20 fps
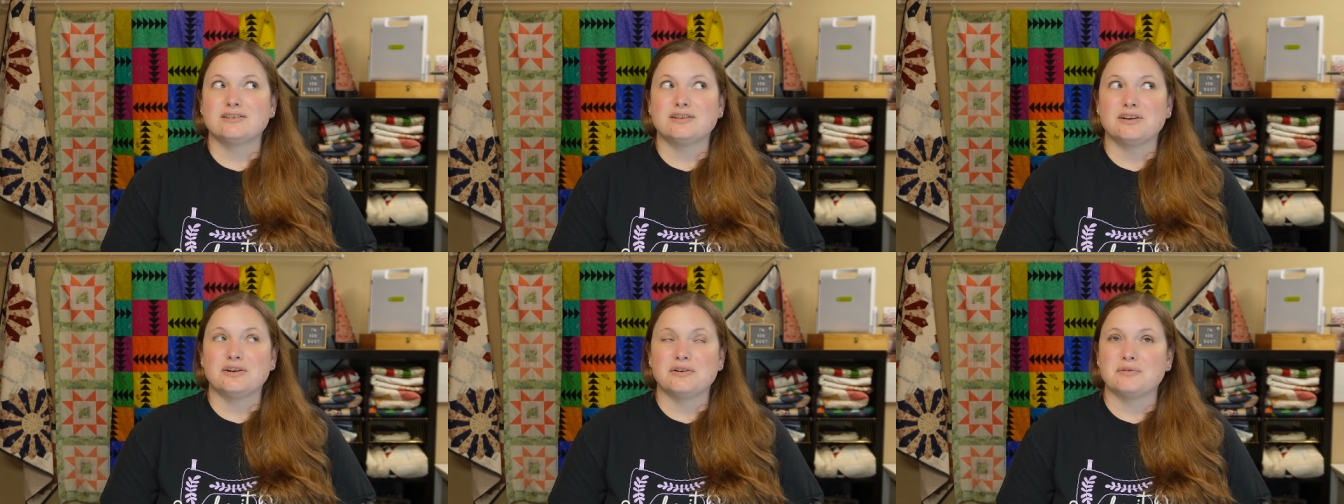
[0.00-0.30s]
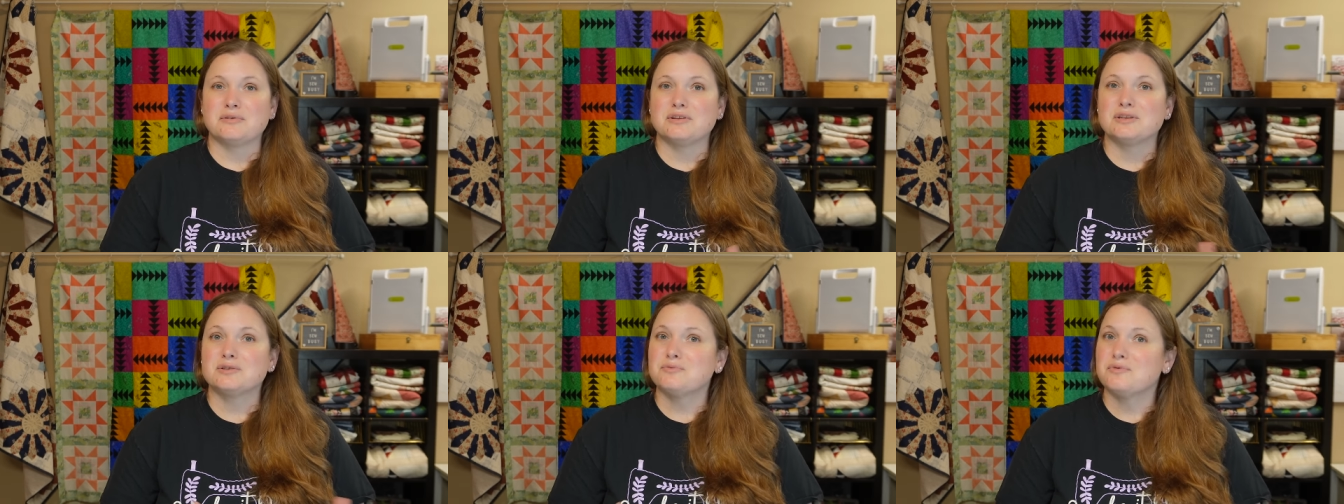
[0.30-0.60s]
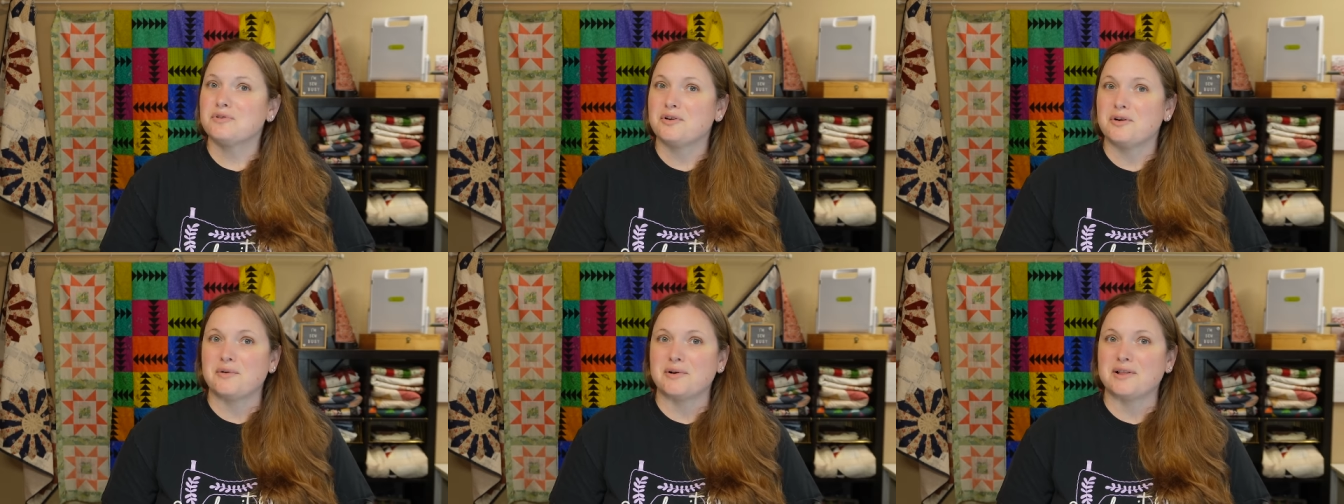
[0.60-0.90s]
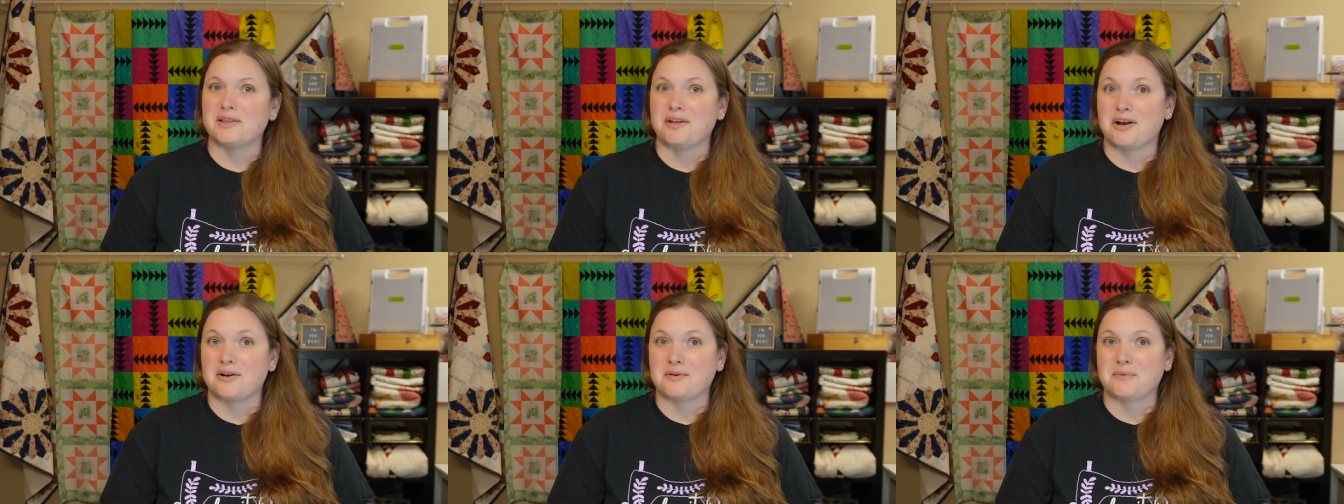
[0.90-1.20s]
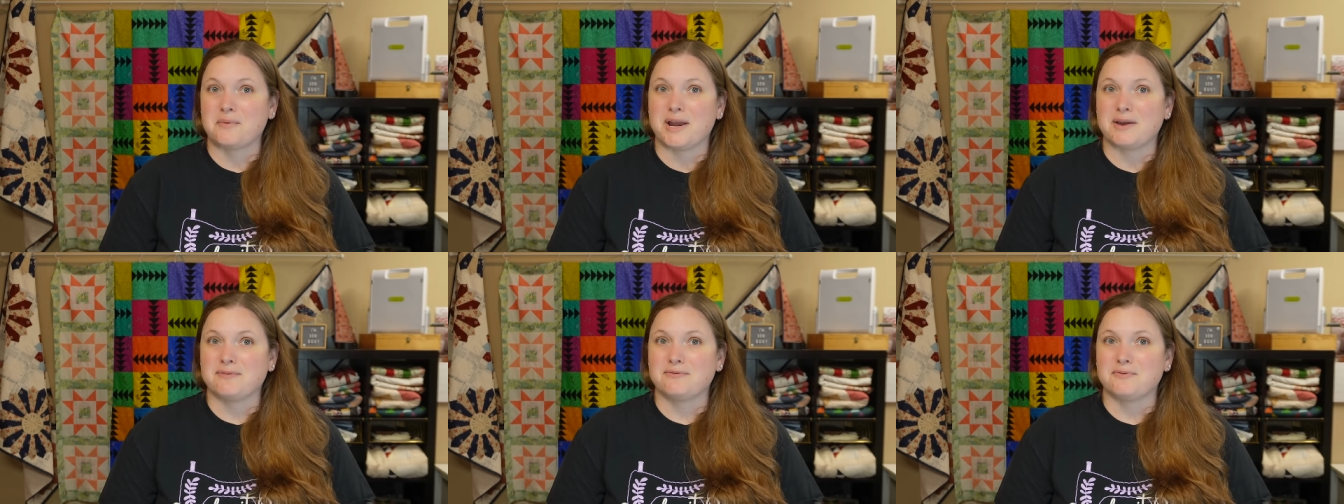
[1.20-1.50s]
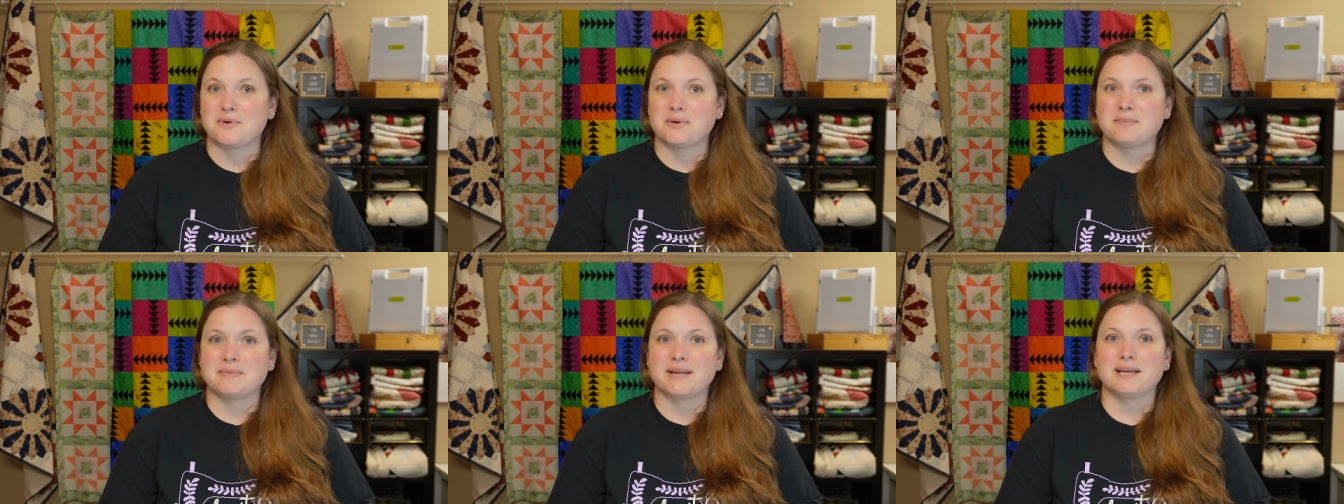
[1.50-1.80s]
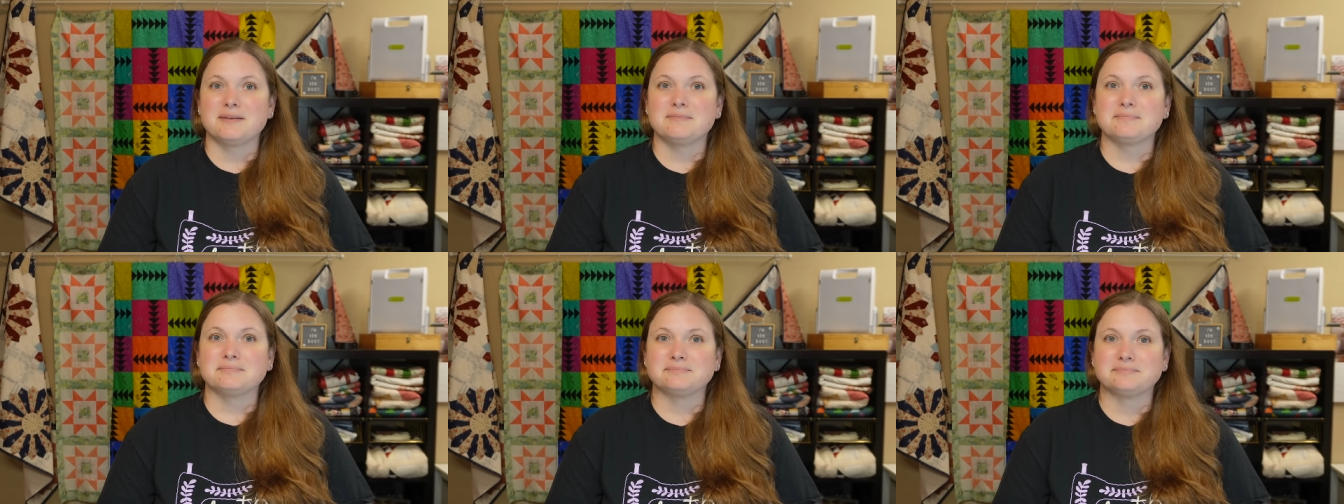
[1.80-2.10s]
So this will go a long way for
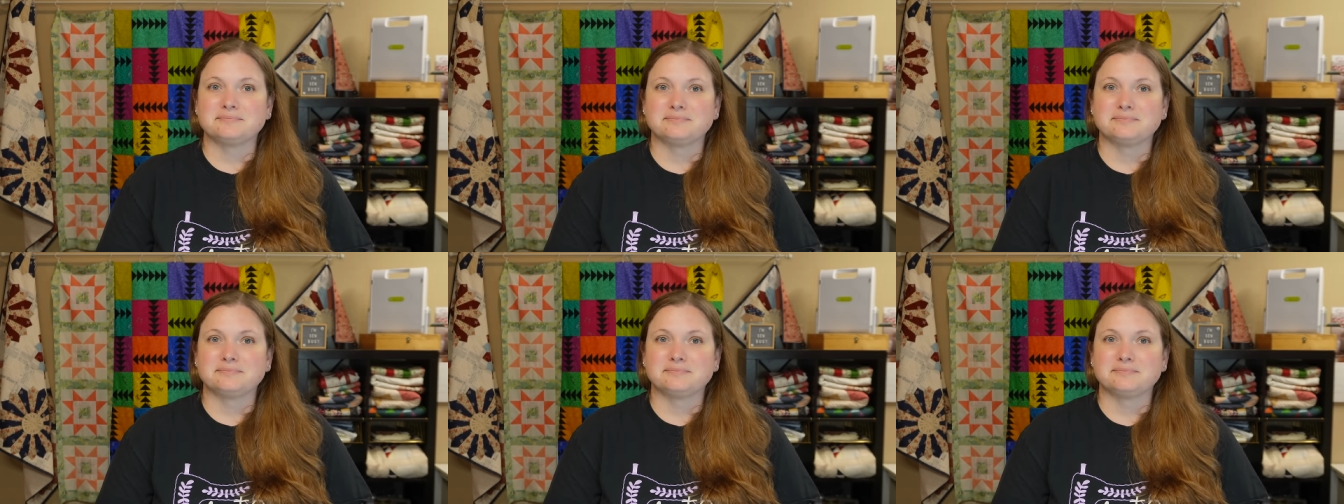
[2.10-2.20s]
me.